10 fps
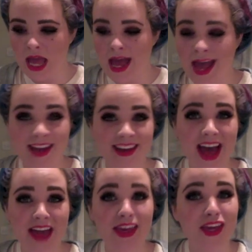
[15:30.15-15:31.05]
And
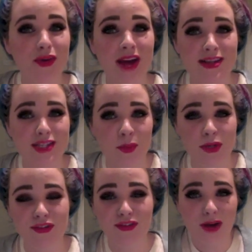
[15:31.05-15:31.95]
yeah, thank you guys so
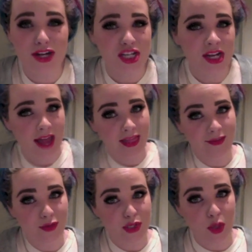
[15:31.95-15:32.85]
much for watching. I
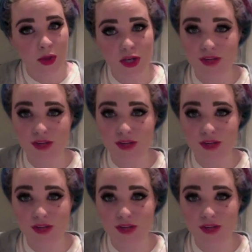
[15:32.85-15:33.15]
love you so much.